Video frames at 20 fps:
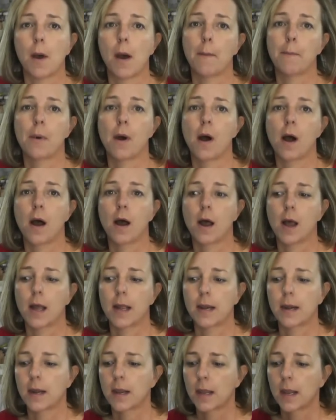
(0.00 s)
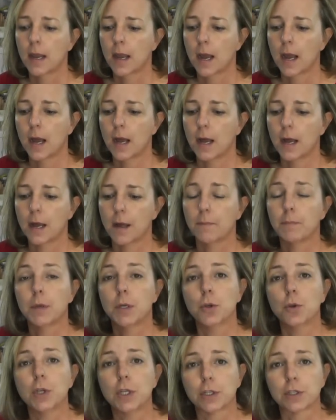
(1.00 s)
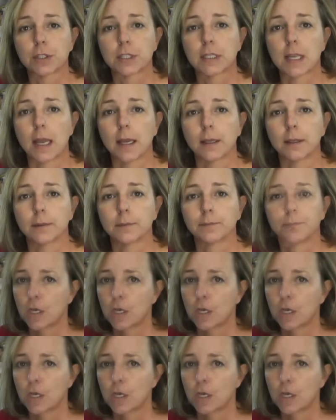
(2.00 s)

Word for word: up on um, New Year's Day.